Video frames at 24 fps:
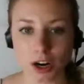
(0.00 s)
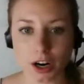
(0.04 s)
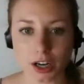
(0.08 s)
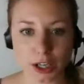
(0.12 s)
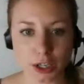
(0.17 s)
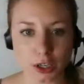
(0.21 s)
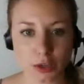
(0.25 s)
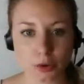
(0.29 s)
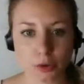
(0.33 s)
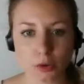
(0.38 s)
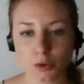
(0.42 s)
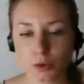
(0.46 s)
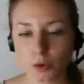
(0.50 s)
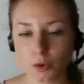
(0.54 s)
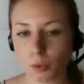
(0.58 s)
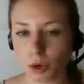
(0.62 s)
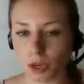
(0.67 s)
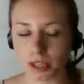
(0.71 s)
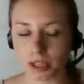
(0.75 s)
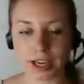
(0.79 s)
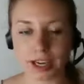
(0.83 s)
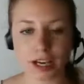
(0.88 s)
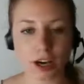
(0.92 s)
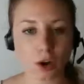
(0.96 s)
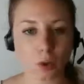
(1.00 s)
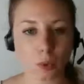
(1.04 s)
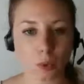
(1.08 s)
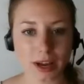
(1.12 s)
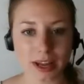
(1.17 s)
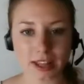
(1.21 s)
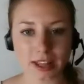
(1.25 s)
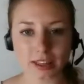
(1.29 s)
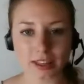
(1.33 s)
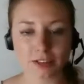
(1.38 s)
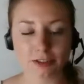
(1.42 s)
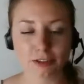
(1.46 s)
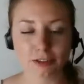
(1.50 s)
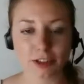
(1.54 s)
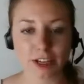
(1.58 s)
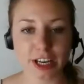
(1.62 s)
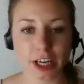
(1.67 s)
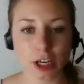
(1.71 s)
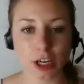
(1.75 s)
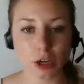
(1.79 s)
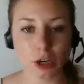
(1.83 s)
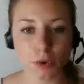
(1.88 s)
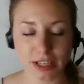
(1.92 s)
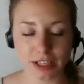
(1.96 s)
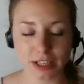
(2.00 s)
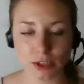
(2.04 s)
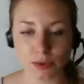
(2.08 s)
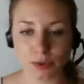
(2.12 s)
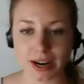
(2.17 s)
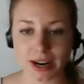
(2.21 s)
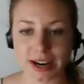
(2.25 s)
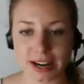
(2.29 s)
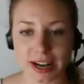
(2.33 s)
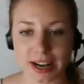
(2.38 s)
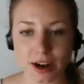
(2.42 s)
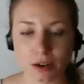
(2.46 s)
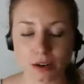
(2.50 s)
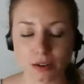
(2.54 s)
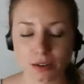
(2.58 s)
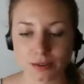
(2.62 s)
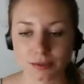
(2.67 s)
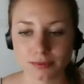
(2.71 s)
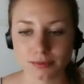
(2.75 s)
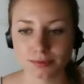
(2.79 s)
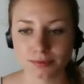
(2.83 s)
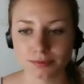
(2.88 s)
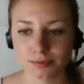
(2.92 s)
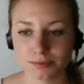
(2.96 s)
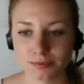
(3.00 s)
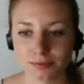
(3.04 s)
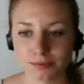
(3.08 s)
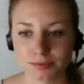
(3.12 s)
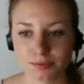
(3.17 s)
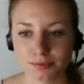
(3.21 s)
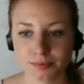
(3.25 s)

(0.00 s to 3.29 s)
or are you working with free units right now?